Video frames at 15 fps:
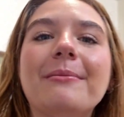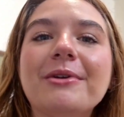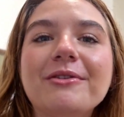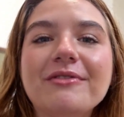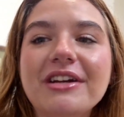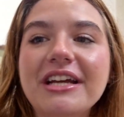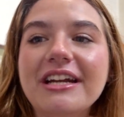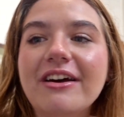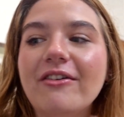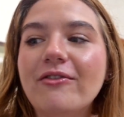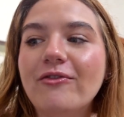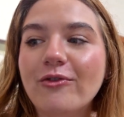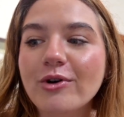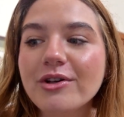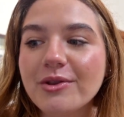I'm gonna read
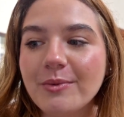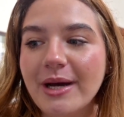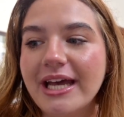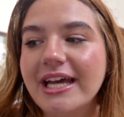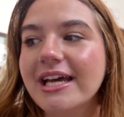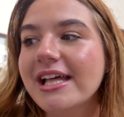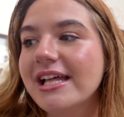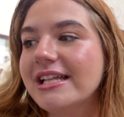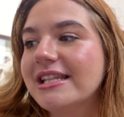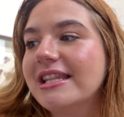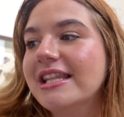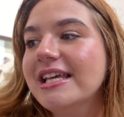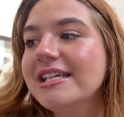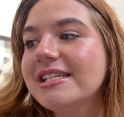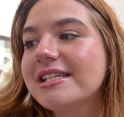Fourth Wing.
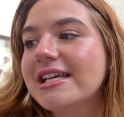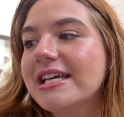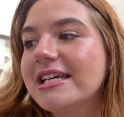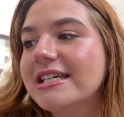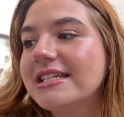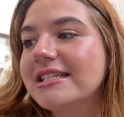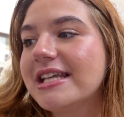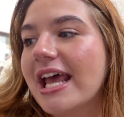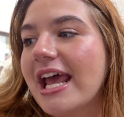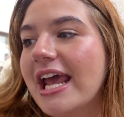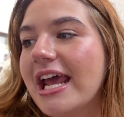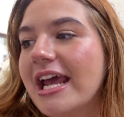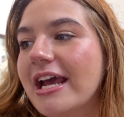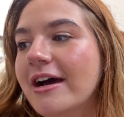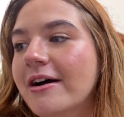This is
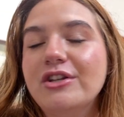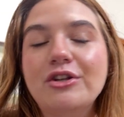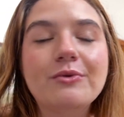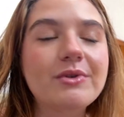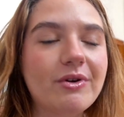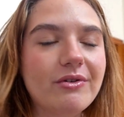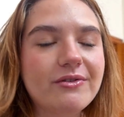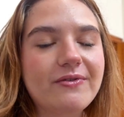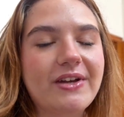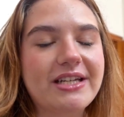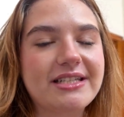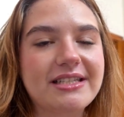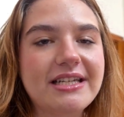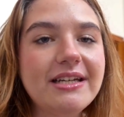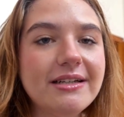a new adult fantasy